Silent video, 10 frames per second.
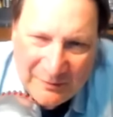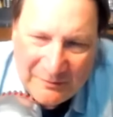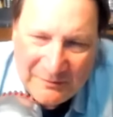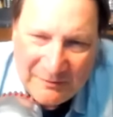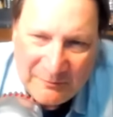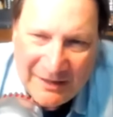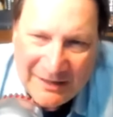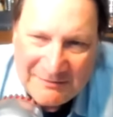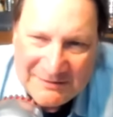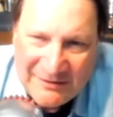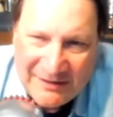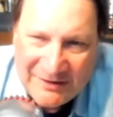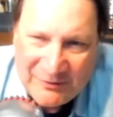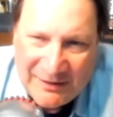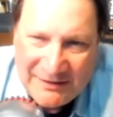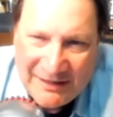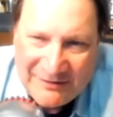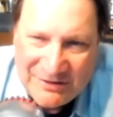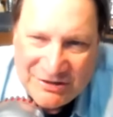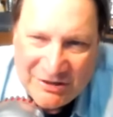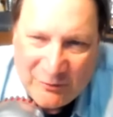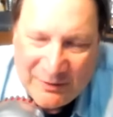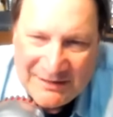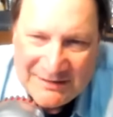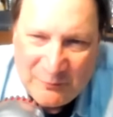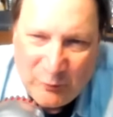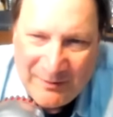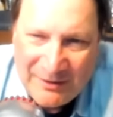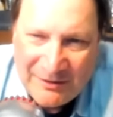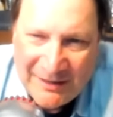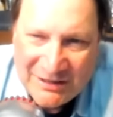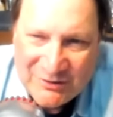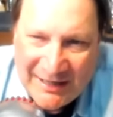Mike, I was looking at the rundown of the show. What is the women are not attractive?